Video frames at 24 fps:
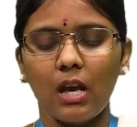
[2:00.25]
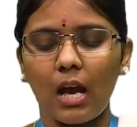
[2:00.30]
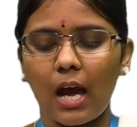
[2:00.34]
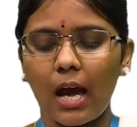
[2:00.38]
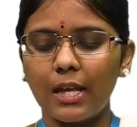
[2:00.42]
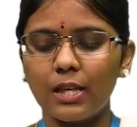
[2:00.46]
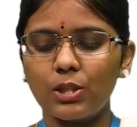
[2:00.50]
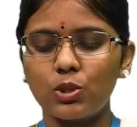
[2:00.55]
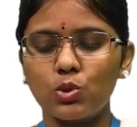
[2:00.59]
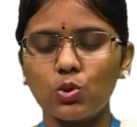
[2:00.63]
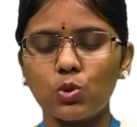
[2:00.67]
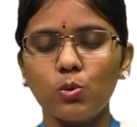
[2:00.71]

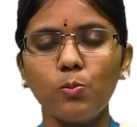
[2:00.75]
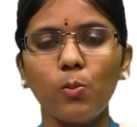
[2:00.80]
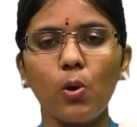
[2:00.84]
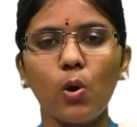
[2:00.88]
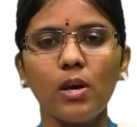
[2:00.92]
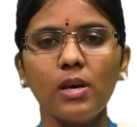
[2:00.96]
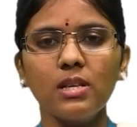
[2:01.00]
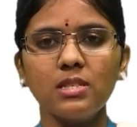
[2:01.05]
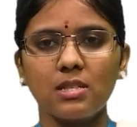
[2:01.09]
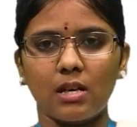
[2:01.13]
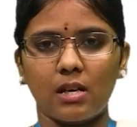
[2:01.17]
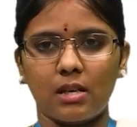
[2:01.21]
And two
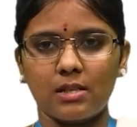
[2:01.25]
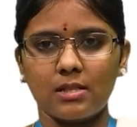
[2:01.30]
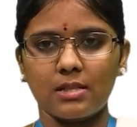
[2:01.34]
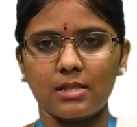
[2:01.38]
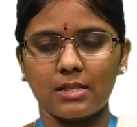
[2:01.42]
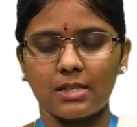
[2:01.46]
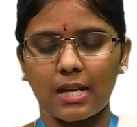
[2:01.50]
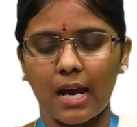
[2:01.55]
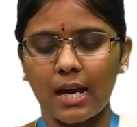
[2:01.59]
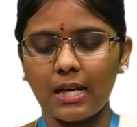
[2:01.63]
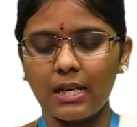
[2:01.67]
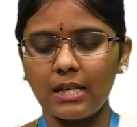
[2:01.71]
boys are
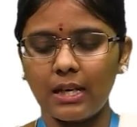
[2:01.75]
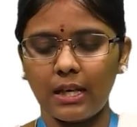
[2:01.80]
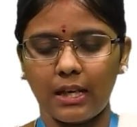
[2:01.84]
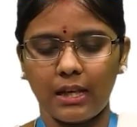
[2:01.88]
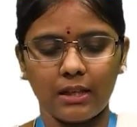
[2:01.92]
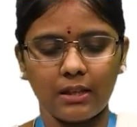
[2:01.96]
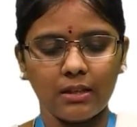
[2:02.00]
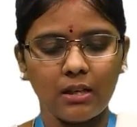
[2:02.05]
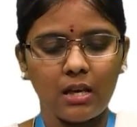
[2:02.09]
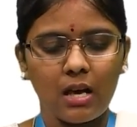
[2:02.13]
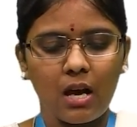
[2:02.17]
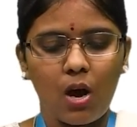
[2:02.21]

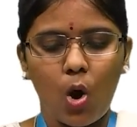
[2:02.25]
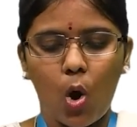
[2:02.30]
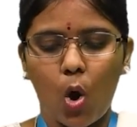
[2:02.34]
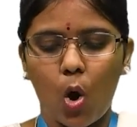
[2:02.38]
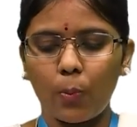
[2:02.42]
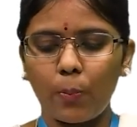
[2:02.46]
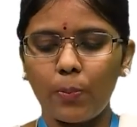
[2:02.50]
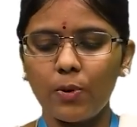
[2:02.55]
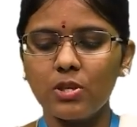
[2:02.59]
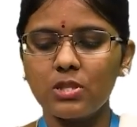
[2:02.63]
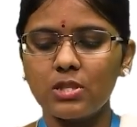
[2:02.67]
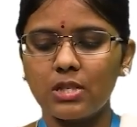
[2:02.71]
standing
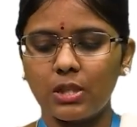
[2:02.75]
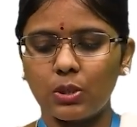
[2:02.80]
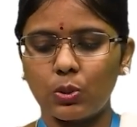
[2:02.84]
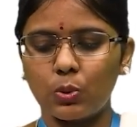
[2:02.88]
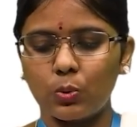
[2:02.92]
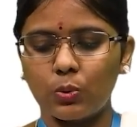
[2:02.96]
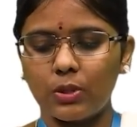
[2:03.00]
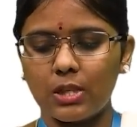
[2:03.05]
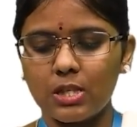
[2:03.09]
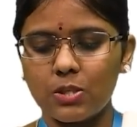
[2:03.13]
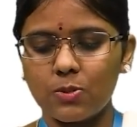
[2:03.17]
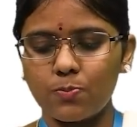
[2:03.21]
opposite
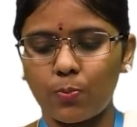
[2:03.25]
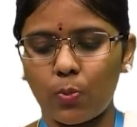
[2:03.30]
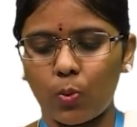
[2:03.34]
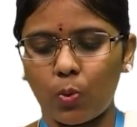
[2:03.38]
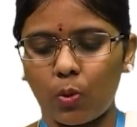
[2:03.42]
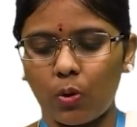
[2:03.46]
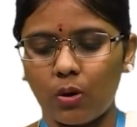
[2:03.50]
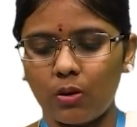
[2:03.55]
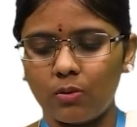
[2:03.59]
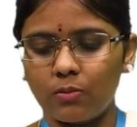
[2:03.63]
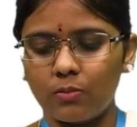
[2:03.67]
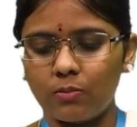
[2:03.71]
to this
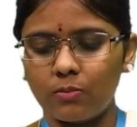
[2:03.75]
pole,